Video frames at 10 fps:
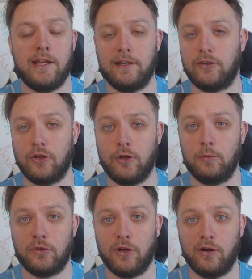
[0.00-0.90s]
in
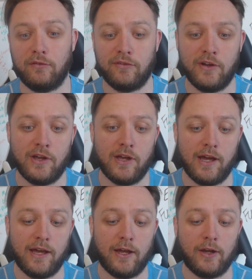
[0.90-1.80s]
terms of
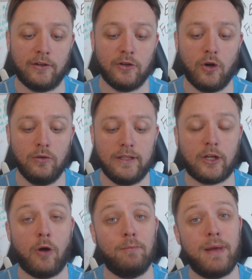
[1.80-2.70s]
not only
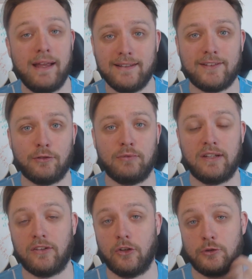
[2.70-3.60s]
competitor
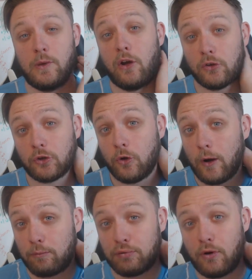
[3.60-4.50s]
research but also
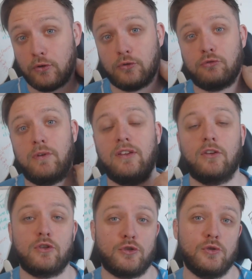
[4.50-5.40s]
a product
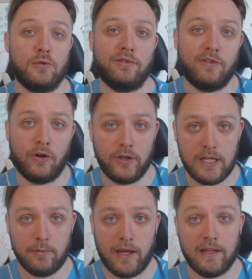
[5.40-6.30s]
research tool for
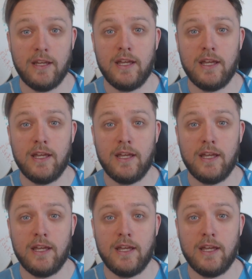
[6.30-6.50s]
eBay.